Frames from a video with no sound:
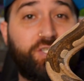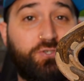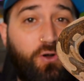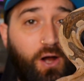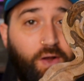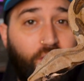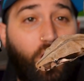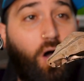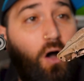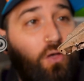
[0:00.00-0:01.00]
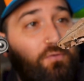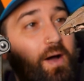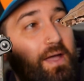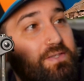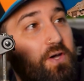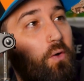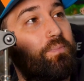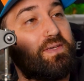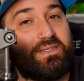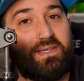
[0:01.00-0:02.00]
stronger than all of my adult
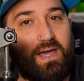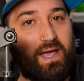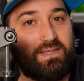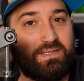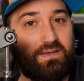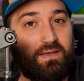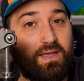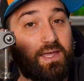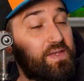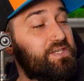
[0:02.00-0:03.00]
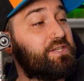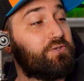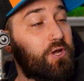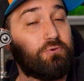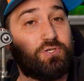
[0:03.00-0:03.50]
BCIs. And this is no